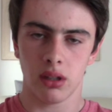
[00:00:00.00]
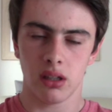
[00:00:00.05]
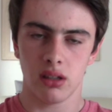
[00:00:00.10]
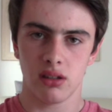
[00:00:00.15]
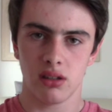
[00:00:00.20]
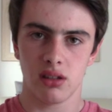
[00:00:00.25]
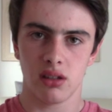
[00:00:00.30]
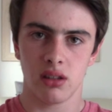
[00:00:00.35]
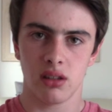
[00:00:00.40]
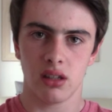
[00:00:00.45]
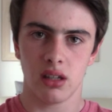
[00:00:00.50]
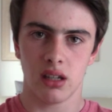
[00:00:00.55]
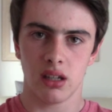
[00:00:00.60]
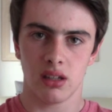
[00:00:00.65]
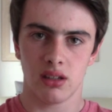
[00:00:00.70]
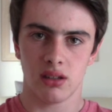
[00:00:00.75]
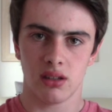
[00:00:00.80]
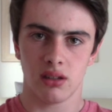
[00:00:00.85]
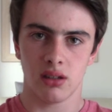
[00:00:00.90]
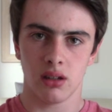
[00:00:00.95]
into
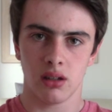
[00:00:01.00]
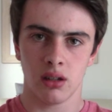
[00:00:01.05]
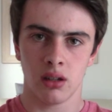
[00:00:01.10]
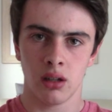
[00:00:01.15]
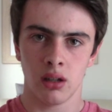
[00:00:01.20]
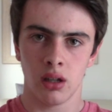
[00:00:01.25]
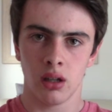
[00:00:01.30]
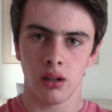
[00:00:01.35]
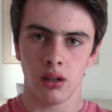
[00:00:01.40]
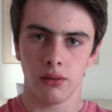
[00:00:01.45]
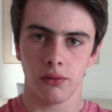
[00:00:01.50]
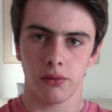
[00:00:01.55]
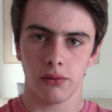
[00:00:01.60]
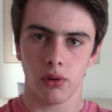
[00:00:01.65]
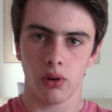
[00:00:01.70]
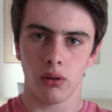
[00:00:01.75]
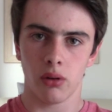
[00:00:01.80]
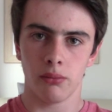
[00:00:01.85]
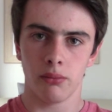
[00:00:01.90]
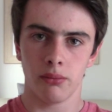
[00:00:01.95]
this
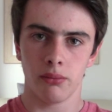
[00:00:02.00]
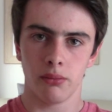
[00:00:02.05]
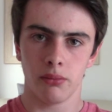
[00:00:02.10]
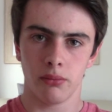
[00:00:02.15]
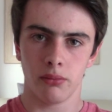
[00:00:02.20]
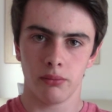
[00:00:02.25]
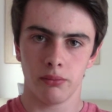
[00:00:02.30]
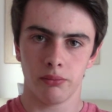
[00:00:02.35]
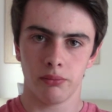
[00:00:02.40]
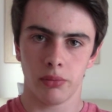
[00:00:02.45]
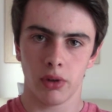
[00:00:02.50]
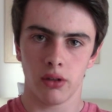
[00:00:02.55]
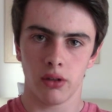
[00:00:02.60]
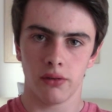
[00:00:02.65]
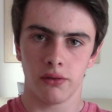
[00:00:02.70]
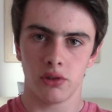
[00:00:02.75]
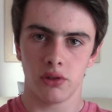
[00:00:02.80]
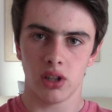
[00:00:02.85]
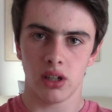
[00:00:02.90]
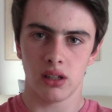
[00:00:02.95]
from
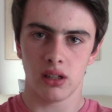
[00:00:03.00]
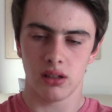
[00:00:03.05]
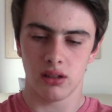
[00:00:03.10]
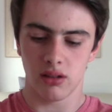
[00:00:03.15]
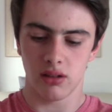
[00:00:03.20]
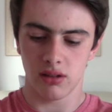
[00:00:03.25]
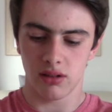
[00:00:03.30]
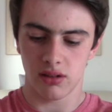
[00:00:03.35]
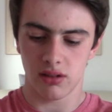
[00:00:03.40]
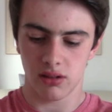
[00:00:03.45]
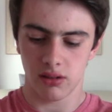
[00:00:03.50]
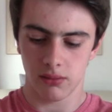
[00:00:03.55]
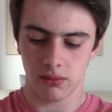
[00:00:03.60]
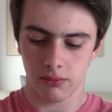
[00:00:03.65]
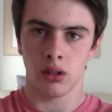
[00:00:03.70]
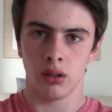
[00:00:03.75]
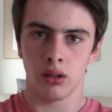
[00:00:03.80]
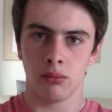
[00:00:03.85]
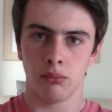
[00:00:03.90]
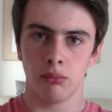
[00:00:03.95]
both genders,
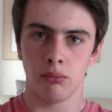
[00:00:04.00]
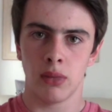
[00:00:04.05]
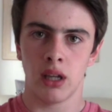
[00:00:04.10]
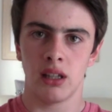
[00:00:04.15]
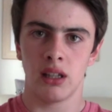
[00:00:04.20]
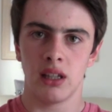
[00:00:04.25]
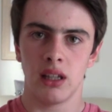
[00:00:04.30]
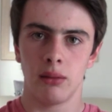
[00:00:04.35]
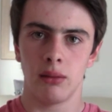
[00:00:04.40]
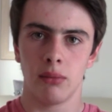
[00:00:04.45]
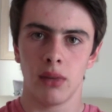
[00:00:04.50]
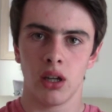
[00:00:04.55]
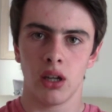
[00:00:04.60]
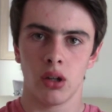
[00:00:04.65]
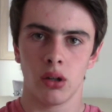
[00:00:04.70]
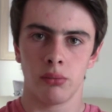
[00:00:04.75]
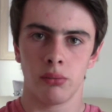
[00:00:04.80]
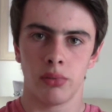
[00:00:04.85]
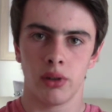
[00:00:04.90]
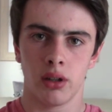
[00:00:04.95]
mainly
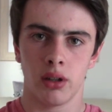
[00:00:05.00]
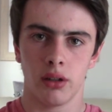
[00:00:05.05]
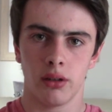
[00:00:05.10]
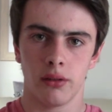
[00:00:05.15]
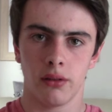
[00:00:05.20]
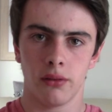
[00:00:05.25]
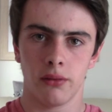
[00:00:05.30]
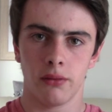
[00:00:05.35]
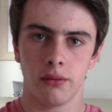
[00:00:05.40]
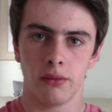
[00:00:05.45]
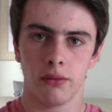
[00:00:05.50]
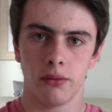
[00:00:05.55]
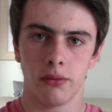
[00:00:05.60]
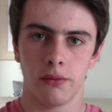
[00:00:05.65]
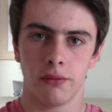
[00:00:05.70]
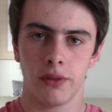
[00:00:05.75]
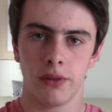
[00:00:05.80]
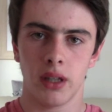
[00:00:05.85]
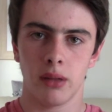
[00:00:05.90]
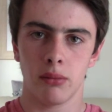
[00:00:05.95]
male, but
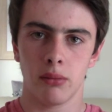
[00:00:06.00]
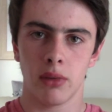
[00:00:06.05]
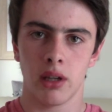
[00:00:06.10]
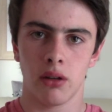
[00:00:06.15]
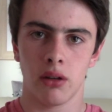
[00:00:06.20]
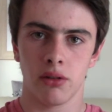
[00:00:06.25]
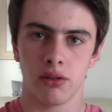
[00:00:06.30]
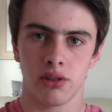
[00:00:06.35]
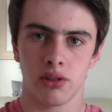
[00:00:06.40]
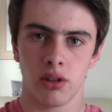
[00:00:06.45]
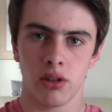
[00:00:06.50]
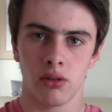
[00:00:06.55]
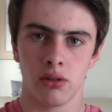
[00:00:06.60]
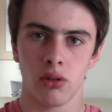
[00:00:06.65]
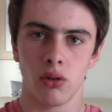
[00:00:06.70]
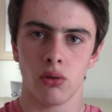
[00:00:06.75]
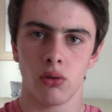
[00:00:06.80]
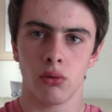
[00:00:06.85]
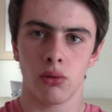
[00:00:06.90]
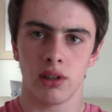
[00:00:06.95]
females are
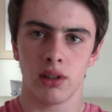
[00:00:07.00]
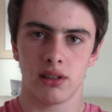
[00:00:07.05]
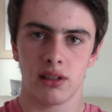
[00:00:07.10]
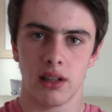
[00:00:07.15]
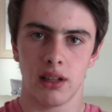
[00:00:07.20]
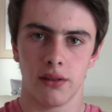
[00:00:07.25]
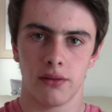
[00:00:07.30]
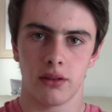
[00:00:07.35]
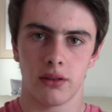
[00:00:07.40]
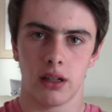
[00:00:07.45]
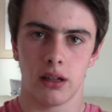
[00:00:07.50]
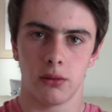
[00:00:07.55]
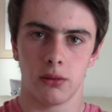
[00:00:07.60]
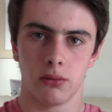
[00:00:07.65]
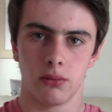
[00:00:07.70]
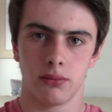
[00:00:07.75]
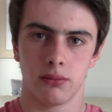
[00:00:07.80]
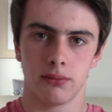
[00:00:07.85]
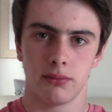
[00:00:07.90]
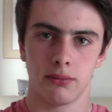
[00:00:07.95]
not always left out.
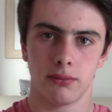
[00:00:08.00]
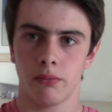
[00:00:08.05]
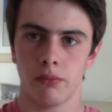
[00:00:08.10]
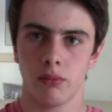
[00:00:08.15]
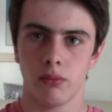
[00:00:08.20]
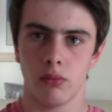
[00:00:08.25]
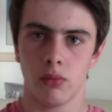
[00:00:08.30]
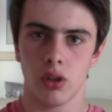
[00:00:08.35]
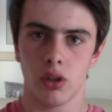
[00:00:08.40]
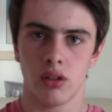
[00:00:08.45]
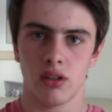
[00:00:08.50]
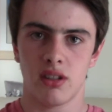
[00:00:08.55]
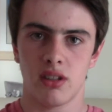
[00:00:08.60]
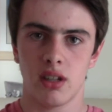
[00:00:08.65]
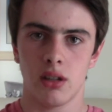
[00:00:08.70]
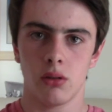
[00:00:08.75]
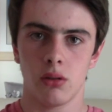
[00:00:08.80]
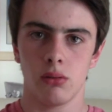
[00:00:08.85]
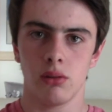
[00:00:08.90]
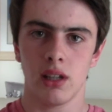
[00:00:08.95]

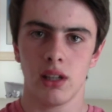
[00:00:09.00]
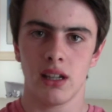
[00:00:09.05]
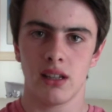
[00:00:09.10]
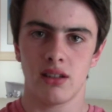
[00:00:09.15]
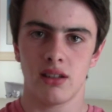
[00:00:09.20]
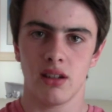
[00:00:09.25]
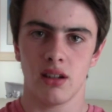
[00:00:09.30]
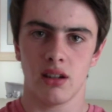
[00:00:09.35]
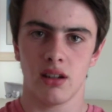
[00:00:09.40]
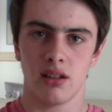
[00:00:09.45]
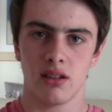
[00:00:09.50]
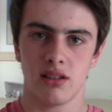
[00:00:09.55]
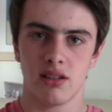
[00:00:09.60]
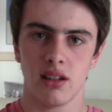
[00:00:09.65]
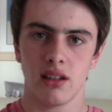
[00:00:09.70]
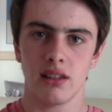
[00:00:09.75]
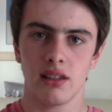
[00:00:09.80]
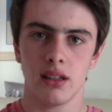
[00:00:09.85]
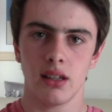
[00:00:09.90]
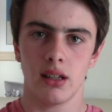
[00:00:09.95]
Until later,
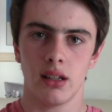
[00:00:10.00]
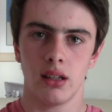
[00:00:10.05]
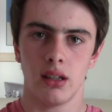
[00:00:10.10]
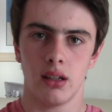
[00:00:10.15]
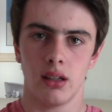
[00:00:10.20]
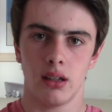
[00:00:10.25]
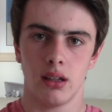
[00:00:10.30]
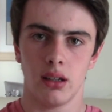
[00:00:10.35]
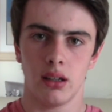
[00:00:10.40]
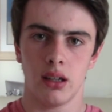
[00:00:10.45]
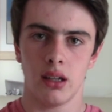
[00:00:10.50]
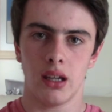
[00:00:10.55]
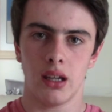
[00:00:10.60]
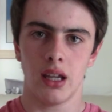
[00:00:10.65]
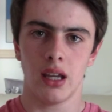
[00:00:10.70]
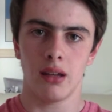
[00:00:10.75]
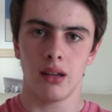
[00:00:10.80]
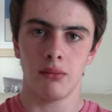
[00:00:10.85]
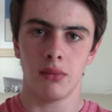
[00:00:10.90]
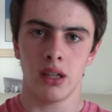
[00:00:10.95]
suddenly it
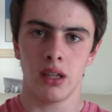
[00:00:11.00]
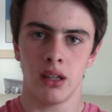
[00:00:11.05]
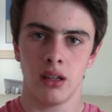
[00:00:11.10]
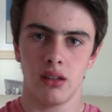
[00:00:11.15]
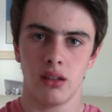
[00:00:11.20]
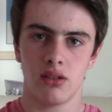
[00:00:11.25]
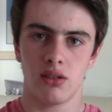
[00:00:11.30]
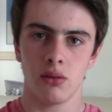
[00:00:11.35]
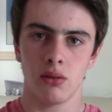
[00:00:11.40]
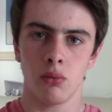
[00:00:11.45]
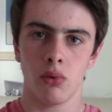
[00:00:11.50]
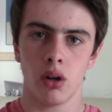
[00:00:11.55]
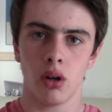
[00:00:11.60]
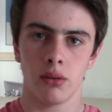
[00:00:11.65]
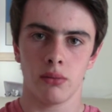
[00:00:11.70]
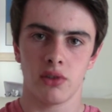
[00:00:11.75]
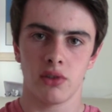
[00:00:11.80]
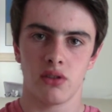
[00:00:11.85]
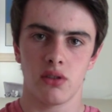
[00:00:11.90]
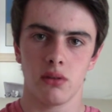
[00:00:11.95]
hit me to what I
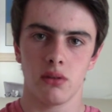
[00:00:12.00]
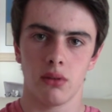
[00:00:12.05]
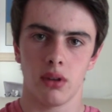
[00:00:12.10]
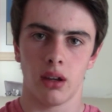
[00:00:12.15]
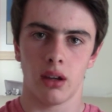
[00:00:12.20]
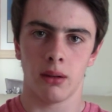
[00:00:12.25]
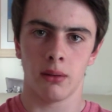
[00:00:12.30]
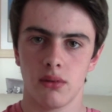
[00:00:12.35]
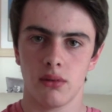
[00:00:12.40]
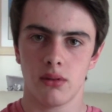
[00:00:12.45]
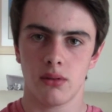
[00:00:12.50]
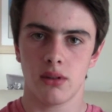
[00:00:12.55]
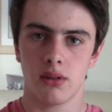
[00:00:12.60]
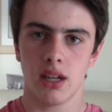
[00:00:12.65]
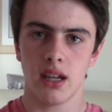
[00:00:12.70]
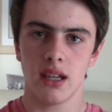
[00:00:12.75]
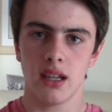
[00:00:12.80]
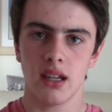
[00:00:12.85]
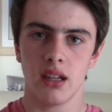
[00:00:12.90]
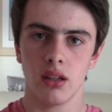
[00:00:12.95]
was doing,
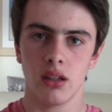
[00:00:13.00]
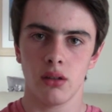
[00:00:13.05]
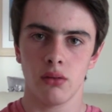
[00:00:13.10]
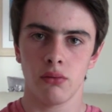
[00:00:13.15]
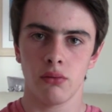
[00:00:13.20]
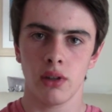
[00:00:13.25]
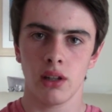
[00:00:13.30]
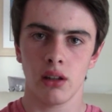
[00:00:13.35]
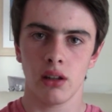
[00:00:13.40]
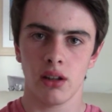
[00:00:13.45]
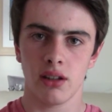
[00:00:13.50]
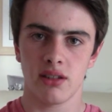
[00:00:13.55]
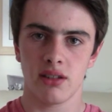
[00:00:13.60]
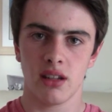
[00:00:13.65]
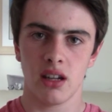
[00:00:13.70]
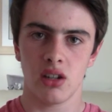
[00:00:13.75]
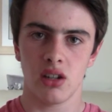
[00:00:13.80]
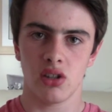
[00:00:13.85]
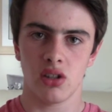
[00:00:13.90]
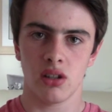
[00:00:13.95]
taking the
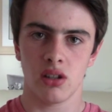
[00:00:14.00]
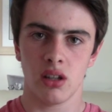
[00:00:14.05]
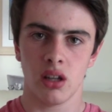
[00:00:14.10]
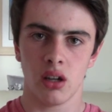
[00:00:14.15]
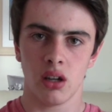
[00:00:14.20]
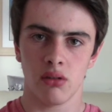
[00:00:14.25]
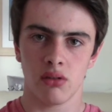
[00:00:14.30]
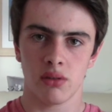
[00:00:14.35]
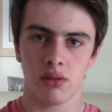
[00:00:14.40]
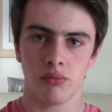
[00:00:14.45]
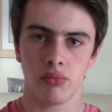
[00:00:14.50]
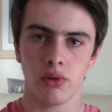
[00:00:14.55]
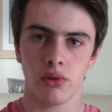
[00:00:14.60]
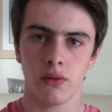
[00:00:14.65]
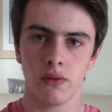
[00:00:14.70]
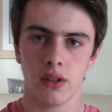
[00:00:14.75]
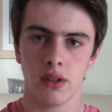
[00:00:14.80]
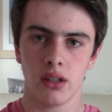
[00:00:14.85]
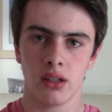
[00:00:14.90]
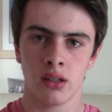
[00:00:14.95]
realization that I was
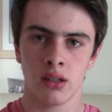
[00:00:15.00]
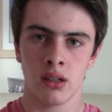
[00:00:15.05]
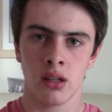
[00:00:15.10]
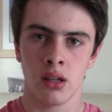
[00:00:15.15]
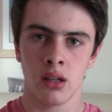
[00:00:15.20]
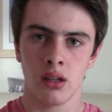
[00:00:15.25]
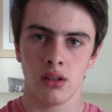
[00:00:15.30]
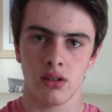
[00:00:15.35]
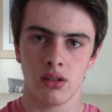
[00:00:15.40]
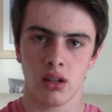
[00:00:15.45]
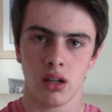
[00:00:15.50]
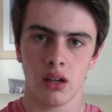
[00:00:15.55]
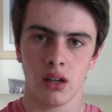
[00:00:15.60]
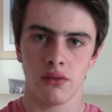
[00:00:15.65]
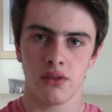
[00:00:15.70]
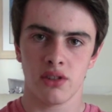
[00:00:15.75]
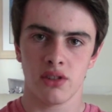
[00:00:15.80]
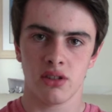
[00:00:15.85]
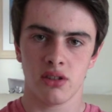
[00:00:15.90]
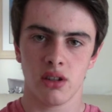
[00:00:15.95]
proving to have
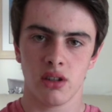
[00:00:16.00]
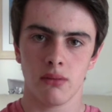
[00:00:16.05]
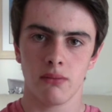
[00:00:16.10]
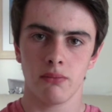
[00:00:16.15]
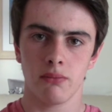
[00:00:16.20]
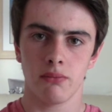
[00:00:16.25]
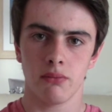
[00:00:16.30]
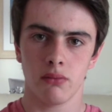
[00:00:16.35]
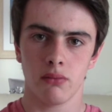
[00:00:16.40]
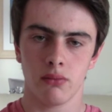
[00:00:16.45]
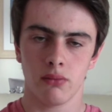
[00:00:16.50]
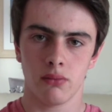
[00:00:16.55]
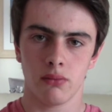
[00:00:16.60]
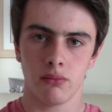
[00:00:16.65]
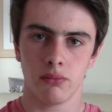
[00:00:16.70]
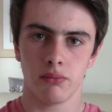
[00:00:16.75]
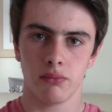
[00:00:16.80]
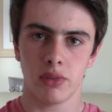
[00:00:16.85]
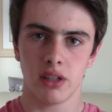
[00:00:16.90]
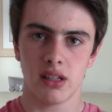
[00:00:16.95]
some
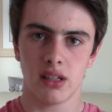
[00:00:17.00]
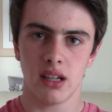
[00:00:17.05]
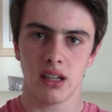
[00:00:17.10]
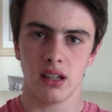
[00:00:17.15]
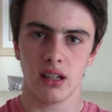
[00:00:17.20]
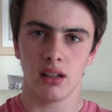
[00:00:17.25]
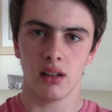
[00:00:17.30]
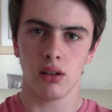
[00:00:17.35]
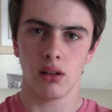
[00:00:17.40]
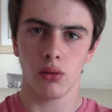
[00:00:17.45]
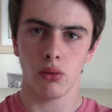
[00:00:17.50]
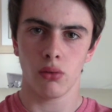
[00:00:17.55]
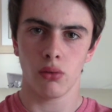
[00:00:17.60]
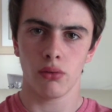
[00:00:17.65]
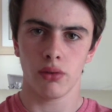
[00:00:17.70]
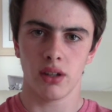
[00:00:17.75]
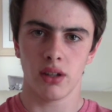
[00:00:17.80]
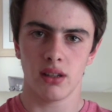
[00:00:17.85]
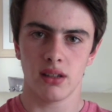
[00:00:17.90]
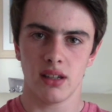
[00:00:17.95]
particular
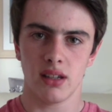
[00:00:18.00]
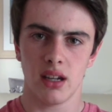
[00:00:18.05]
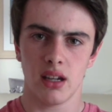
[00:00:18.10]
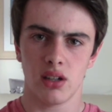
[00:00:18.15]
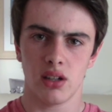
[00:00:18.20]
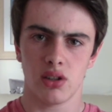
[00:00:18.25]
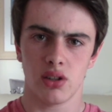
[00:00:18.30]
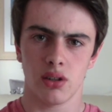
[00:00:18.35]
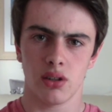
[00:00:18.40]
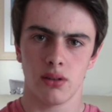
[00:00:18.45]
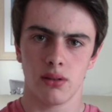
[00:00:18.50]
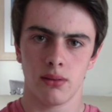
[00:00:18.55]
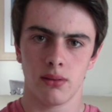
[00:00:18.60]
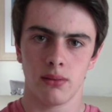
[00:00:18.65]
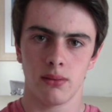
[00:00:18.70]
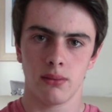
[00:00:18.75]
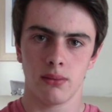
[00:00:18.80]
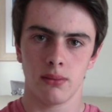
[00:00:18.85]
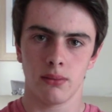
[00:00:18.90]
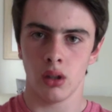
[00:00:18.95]
orientation.
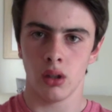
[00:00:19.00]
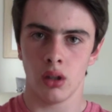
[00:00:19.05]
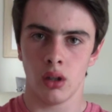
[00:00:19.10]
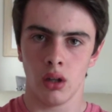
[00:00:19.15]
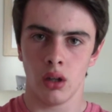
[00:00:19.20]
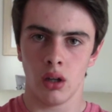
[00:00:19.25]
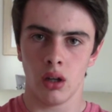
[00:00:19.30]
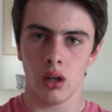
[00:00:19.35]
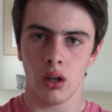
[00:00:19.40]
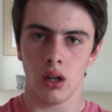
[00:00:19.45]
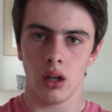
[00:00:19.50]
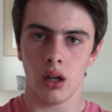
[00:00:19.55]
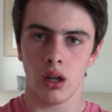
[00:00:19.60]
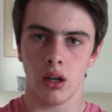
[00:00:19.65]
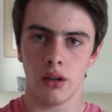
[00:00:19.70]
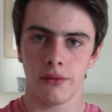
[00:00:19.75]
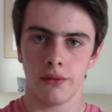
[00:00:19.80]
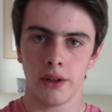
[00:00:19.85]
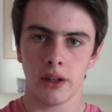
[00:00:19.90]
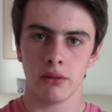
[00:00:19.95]

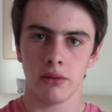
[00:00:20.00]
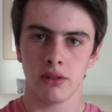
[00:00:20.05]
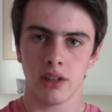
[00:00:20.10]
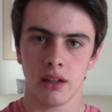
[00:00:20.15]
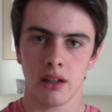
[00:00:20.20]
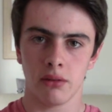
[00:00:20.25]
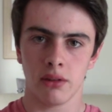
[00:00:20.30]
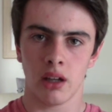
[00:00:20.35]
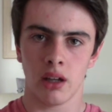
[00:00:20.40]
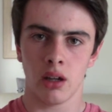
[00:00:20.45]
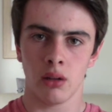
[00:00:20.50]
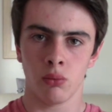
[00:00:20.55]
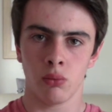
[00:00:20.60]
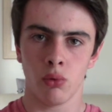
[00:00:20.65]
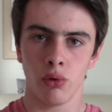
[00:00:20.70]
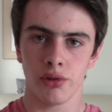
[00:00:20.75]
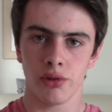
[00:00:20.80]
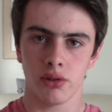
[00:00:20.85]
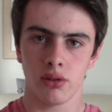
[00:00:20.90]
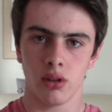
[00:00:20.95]
I found out that I
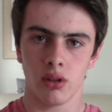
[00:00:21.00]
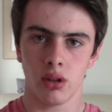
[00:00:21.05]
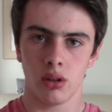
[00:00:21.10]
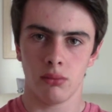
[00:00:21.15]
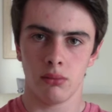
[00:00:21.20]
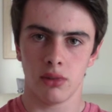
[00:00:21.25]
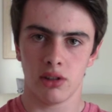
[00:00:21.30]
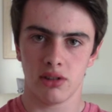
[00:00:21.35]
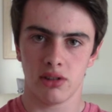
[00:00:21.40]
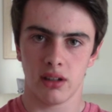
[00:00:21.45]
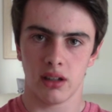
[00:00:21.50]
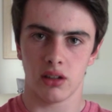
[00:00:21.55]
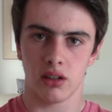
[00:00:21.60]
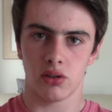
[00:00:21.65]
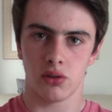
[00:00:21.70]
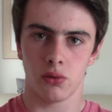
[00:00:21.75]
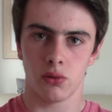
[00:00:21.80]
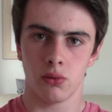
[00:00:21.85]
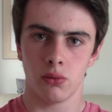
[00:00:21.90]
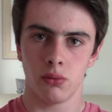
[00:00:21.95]
wasn't
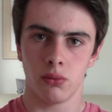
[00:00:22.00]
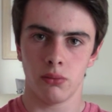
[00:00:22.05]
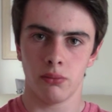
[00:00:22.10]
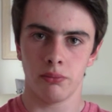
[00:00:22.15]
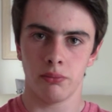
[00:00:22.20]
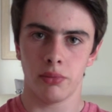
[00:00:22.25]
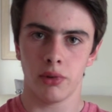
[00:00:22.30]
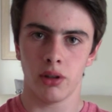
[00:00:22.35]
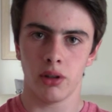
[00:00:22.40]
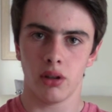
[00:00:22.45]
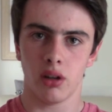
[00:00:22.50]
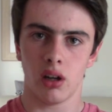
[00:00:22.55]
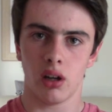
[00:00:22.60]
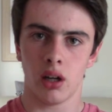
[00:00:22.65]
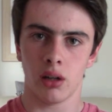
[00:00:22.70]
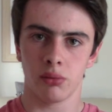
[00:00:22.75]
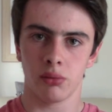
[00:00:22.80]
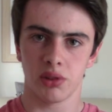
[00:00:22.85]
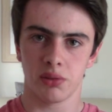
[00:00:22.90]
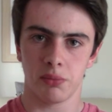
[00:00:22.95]
homosexual, but
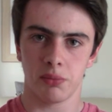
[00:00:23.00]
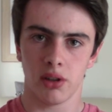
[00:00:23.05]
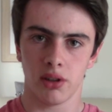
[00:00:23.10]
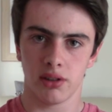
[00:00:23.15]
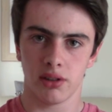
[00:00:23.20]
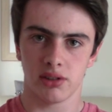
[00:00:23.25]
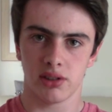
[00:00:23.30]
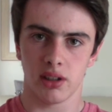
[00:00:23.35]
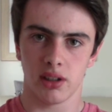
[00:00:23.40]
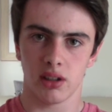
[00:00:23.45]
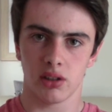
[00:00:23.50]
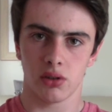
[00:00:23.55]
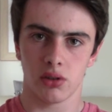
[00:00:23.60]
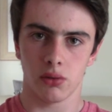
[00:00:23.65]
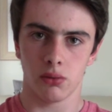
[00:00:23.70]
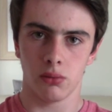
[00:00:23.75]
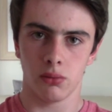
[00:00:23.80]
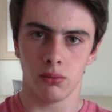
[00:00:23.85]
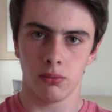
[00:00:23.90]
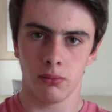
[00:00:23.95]
I was
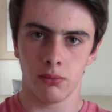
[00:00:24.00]
bisexual.